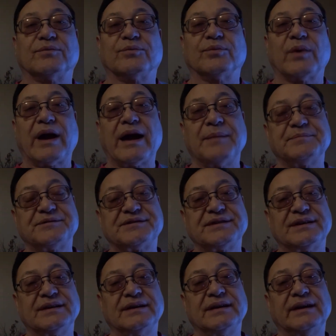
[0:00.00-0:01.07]
wraps
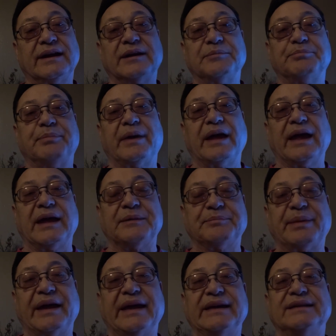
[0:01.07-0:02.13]
and
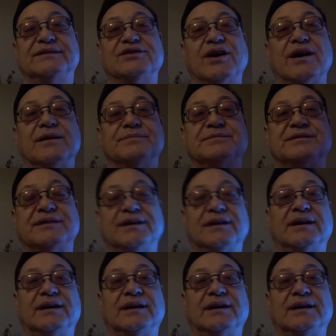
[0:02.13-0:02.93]
paint jobs.